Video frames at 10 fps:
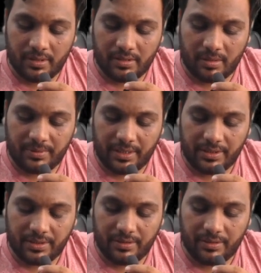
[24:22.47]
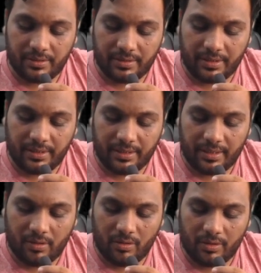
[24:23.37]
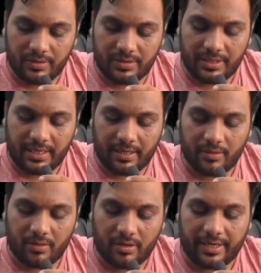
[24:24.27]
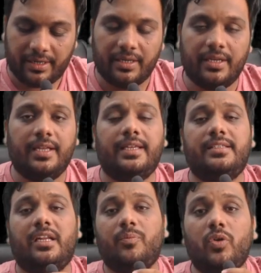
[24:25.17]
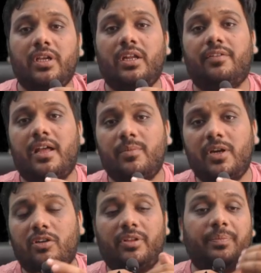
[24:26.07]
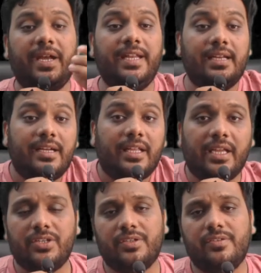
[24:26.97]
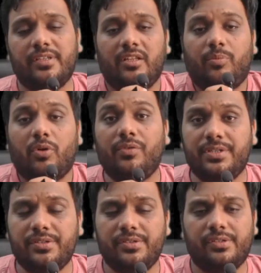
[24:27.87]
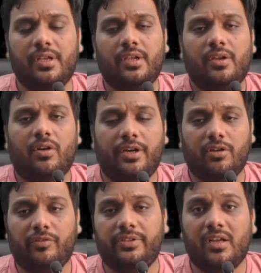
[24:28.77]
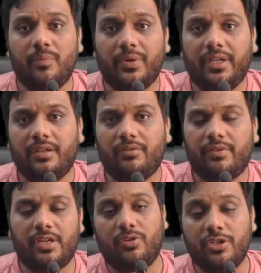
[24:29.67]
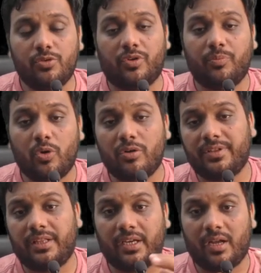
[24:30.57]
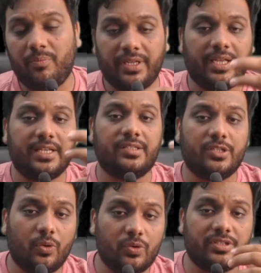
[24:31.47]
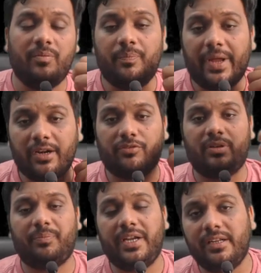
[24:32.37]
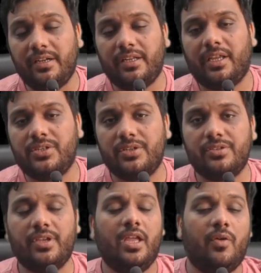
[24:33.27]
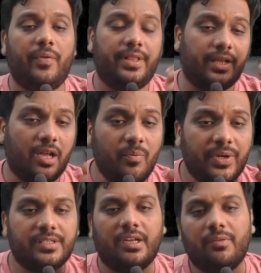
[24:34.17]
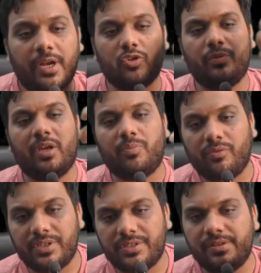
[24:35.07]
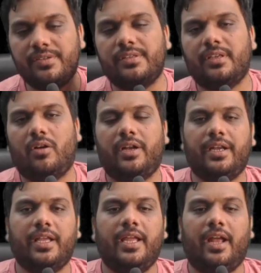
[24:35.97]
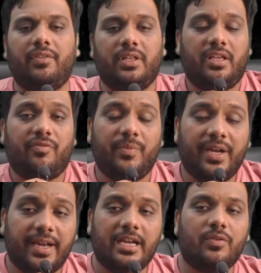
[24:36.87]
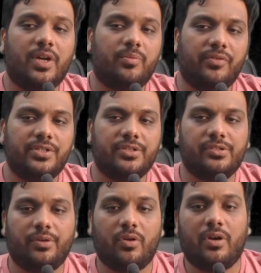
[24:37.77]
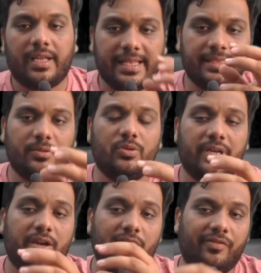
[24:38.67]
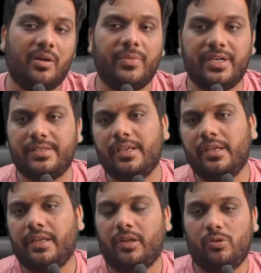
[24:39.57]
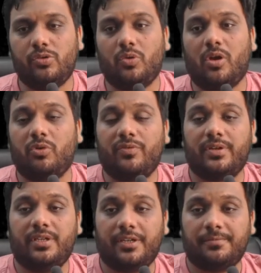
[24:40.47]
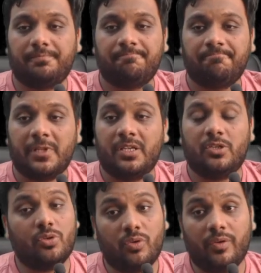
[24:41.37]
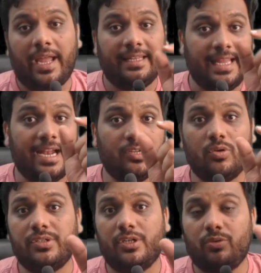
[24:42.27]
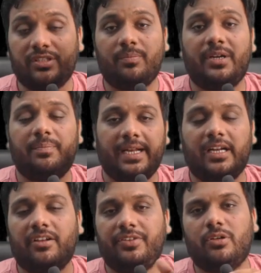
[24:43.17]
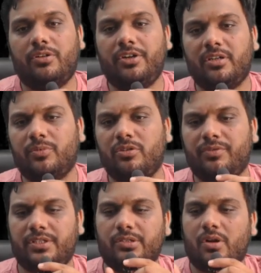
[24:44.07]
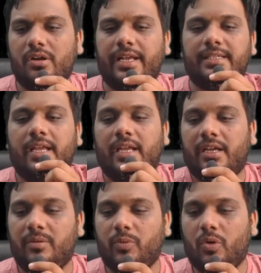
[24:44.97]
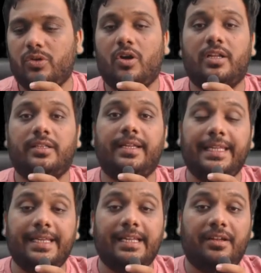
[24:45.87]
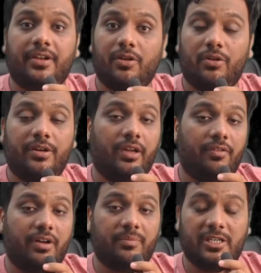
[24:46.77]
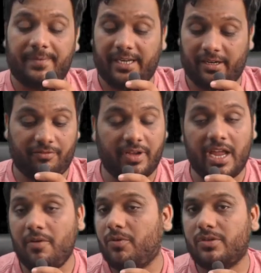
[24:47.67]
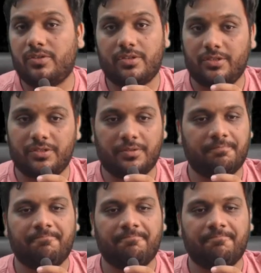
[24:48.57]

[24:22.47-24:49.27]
subsection 3, clause J, all right, there is a reporting requirement of the pending litigations and the provisions, all right, of the company, where you need to report whether the company has disclosed the impact of the pending litigations, whether the company is required to make provisions, all right, and whether they have made adequate provisions or not, and those kind of comments can also come over here. So, and that goes into a separate paragraph in the audit report, which is called as report on other legal and regulatory requirements paragraph. I was just